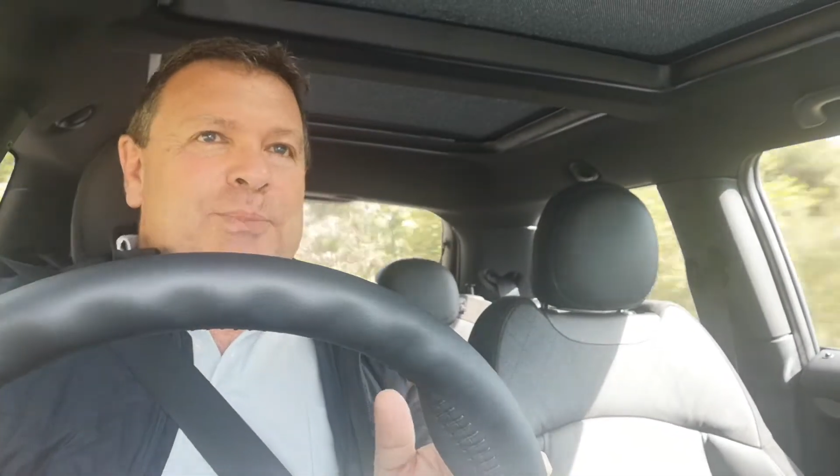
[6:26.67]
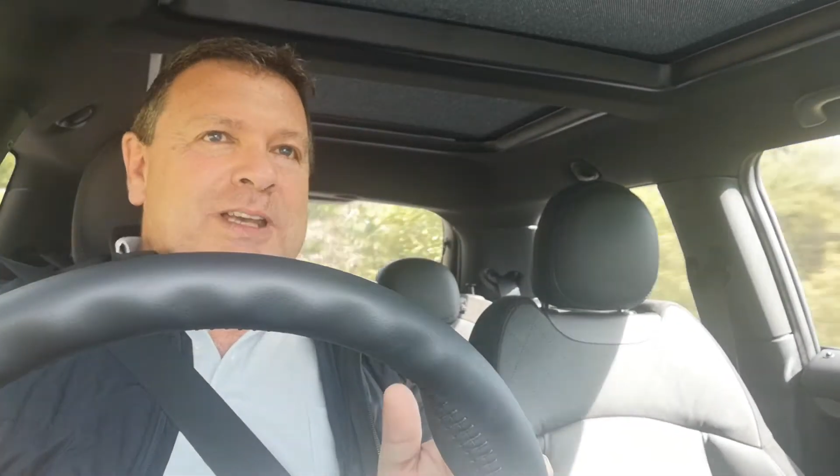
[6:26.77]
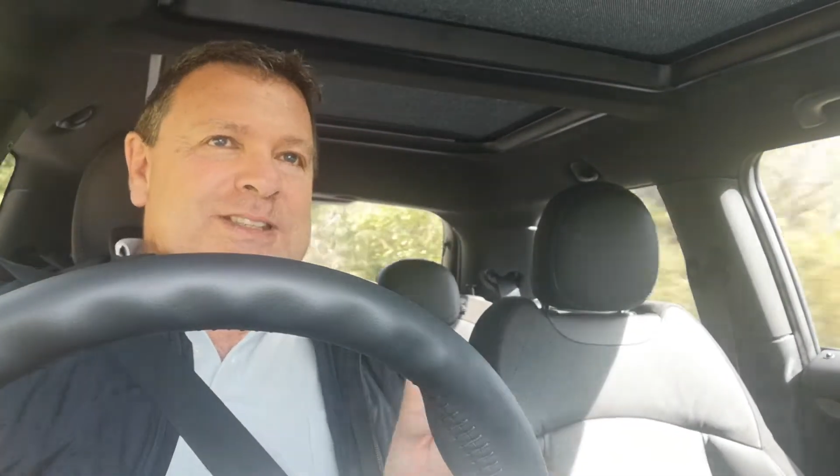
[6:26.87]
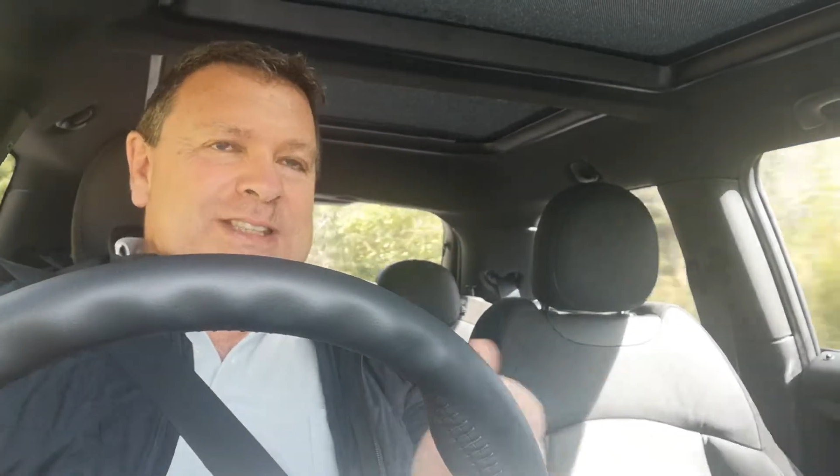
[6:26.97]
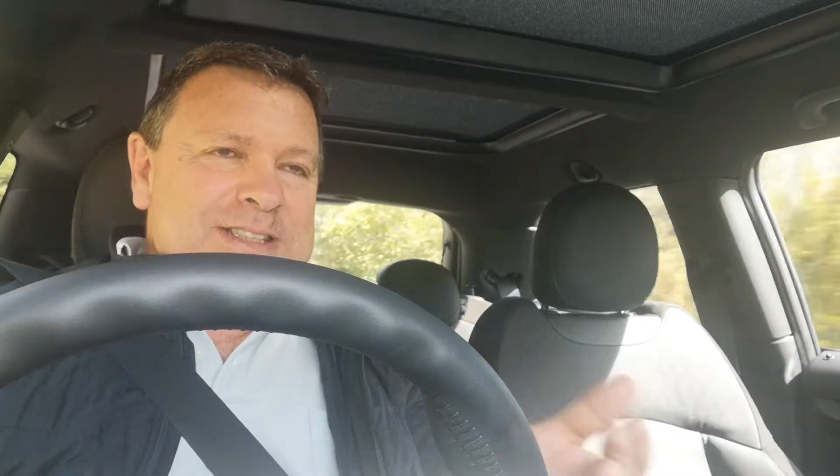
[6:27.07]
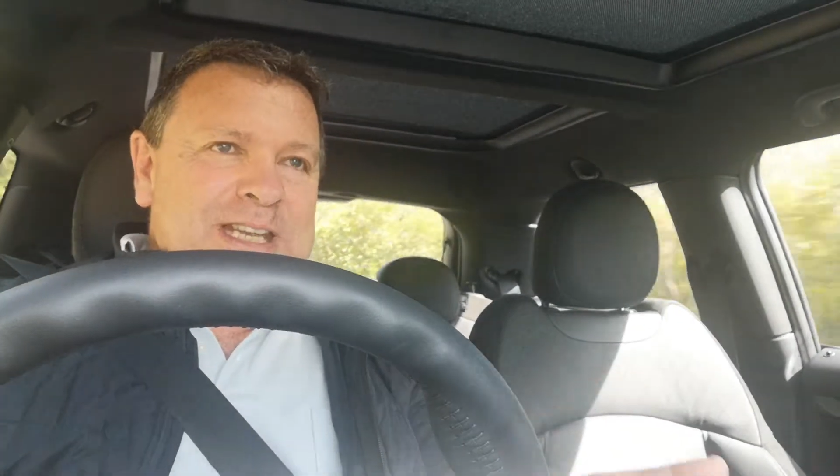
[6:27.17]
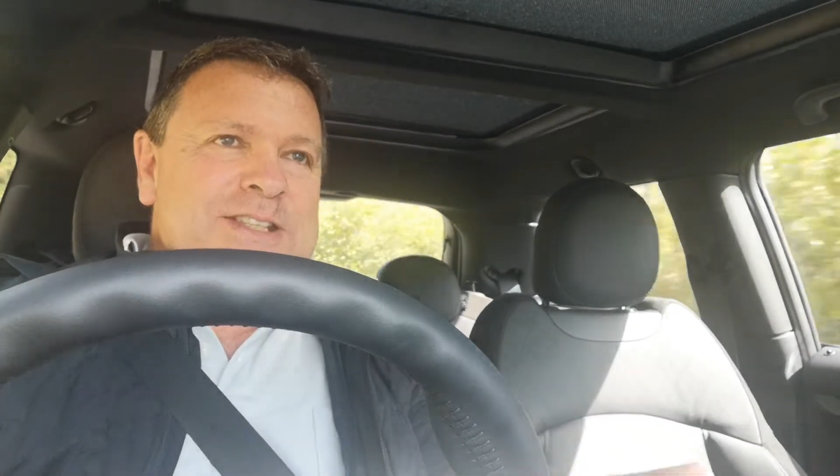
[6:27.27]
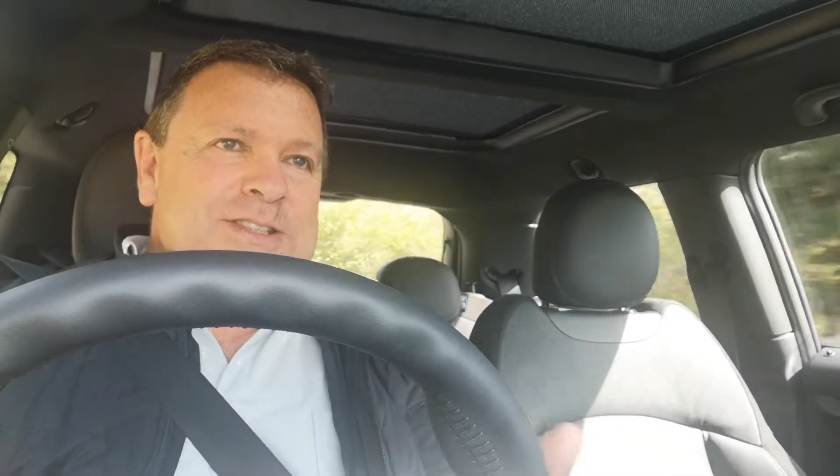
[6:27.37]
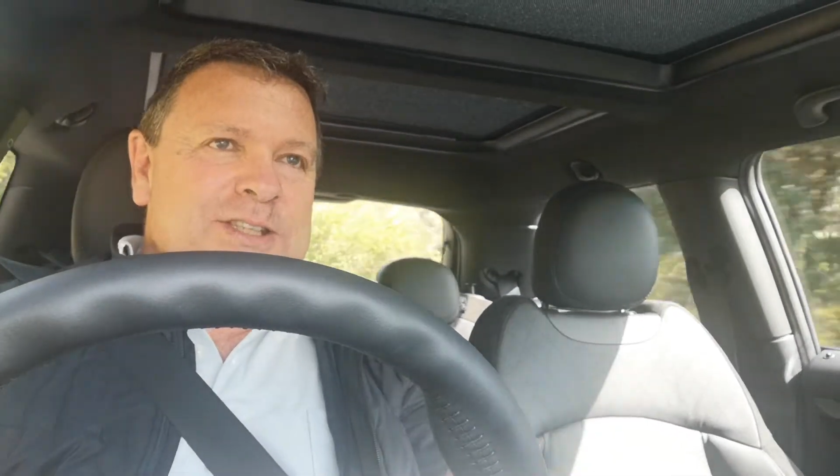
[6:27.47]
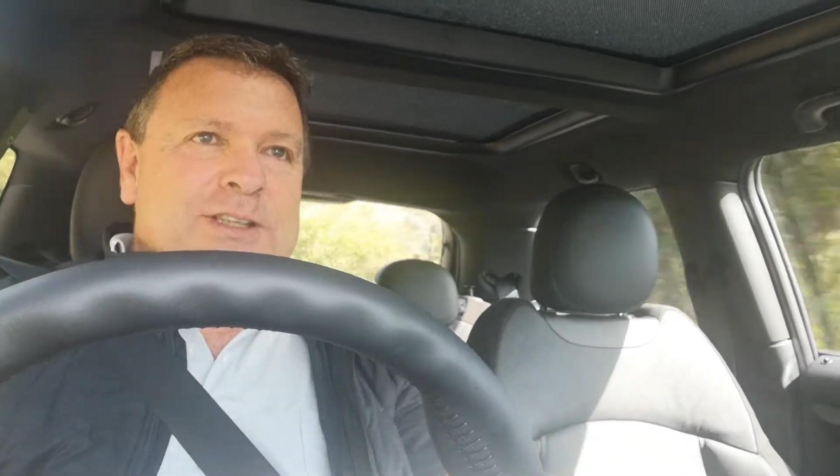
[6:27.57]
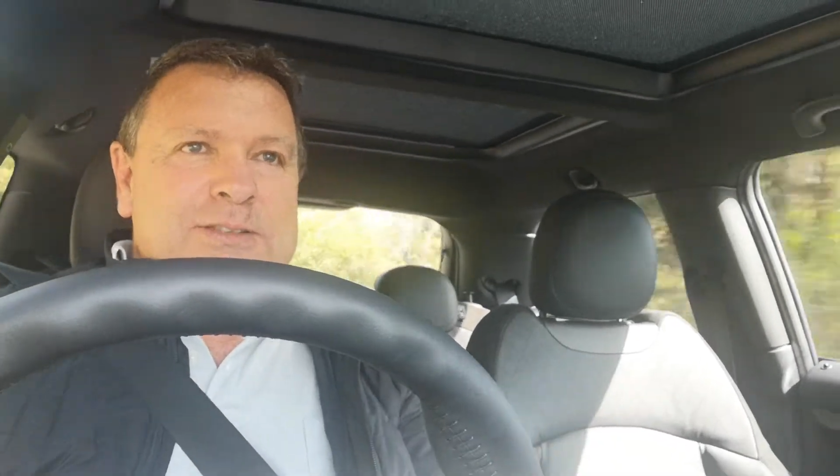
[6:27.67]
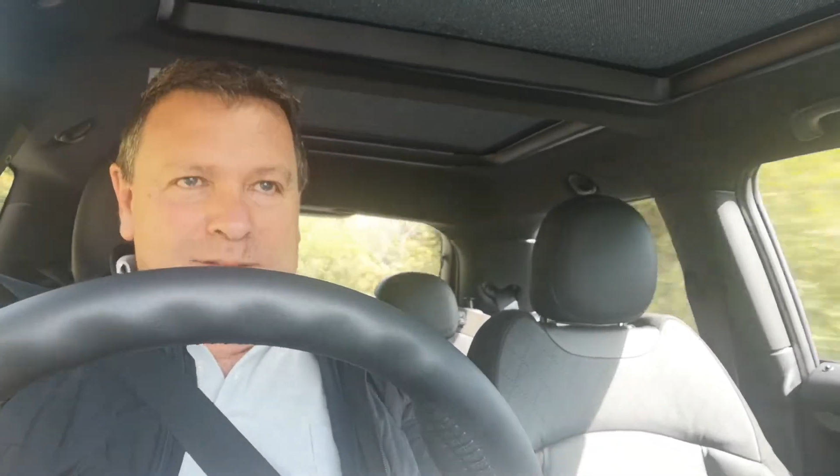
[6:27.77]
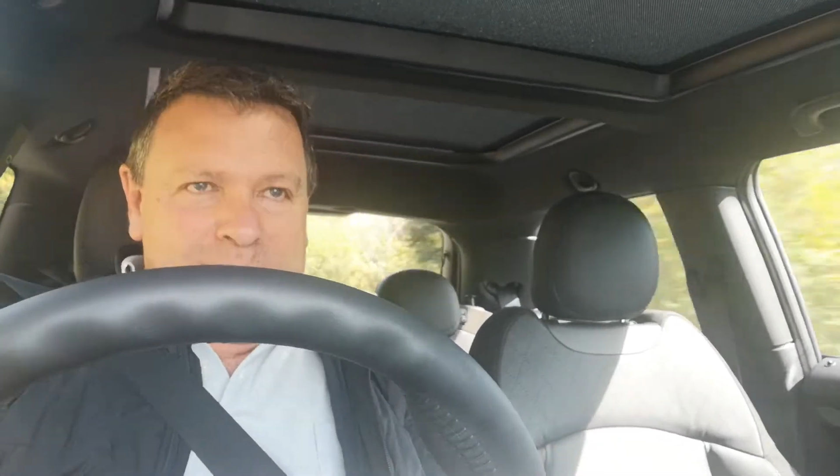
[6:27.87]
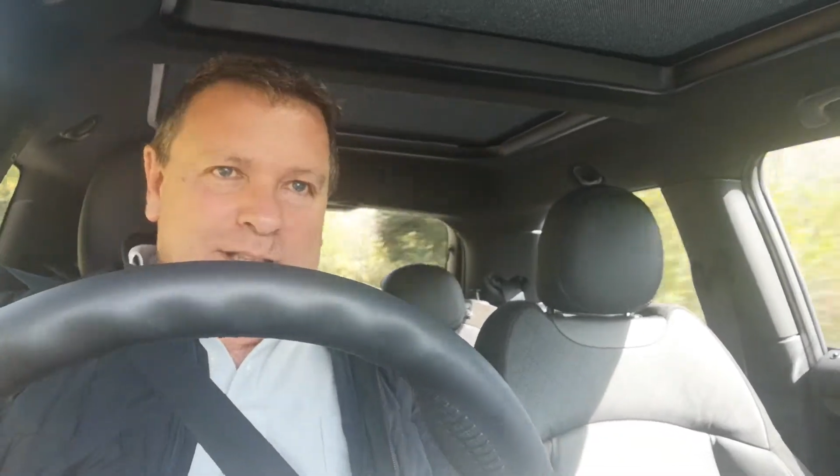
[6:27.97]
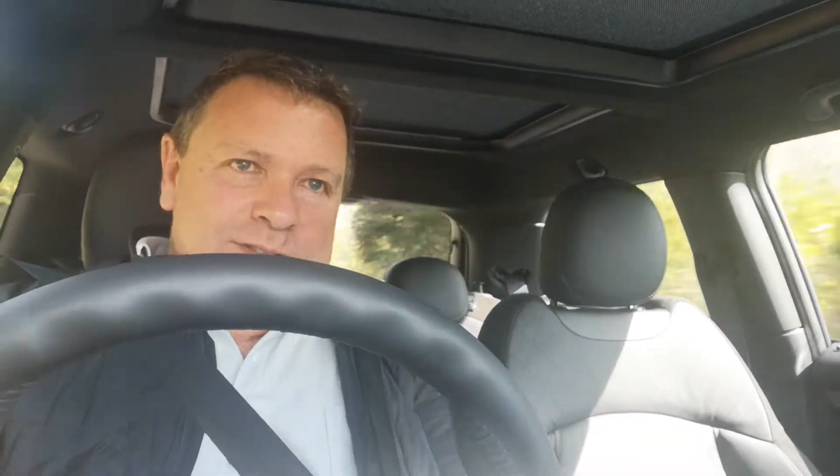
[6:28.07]
because it's
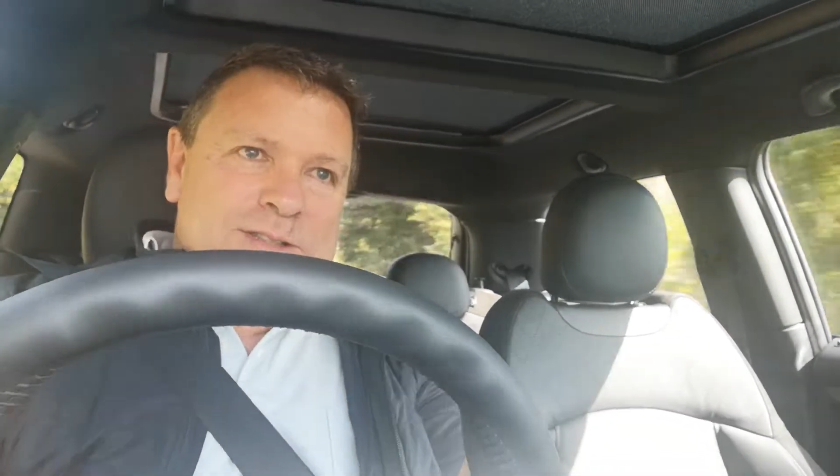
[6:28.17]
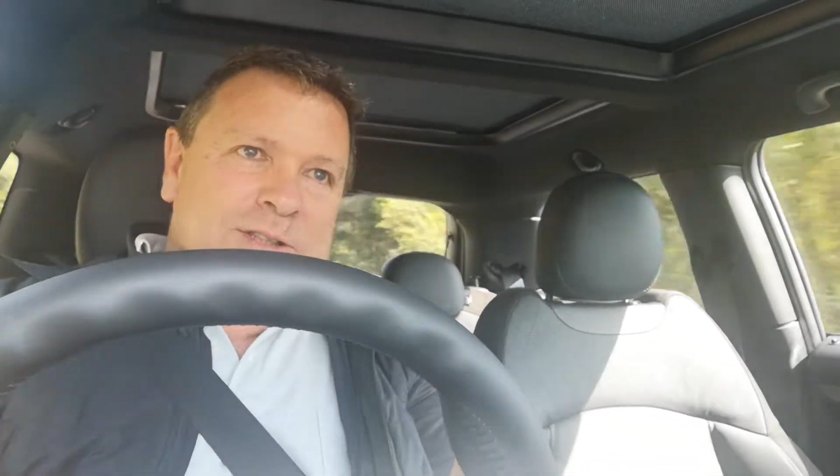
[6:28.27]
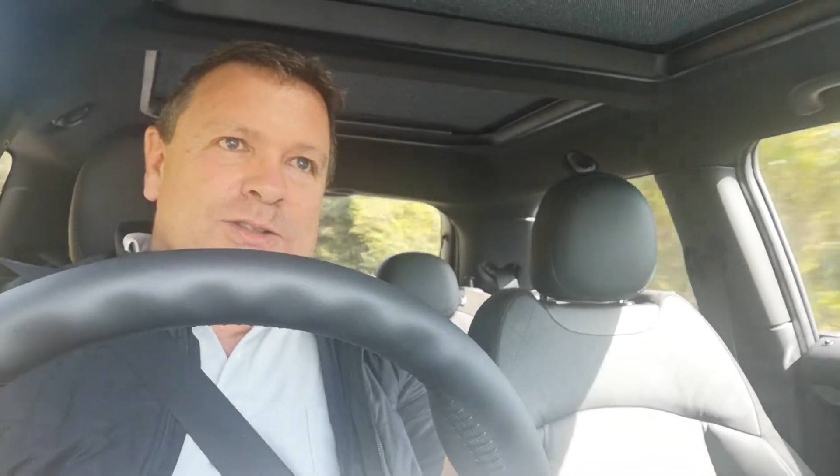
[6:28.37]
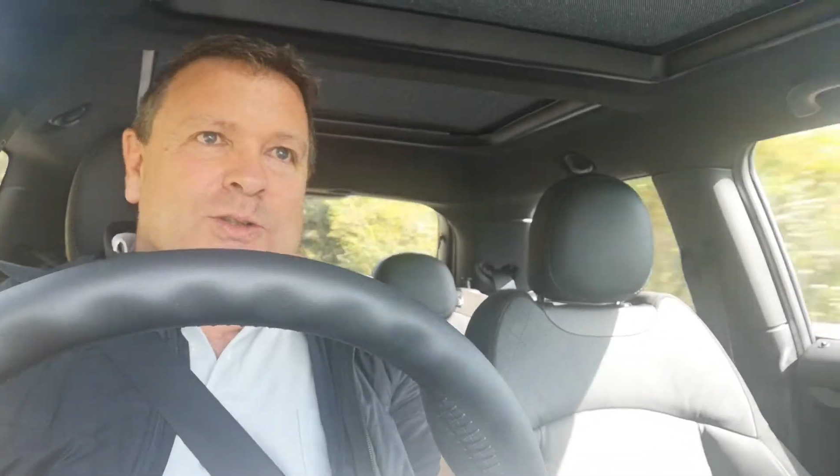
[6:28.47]
instant